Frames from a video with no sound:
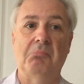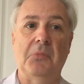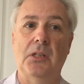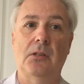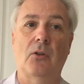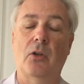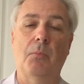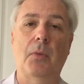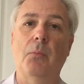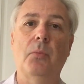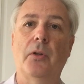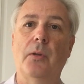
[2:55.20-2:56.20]
is not a
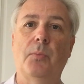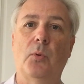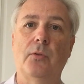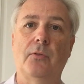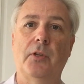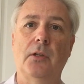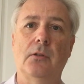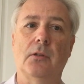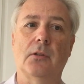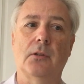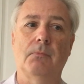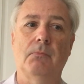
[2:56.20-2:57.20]
member of the Board of
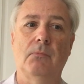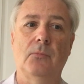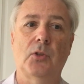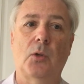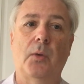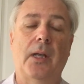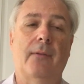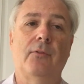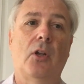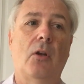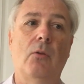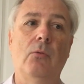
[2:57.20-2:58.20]
Realtors. So we have
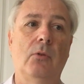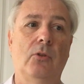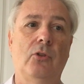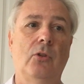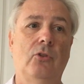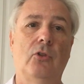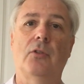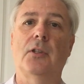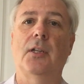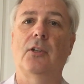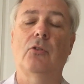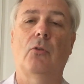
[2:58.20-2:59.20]
no
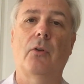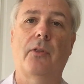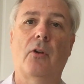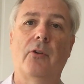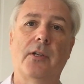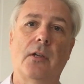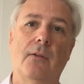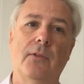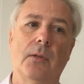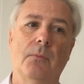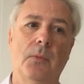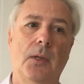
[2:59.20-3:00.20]
jurisdiction or authority over
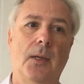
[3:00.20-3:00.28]
them.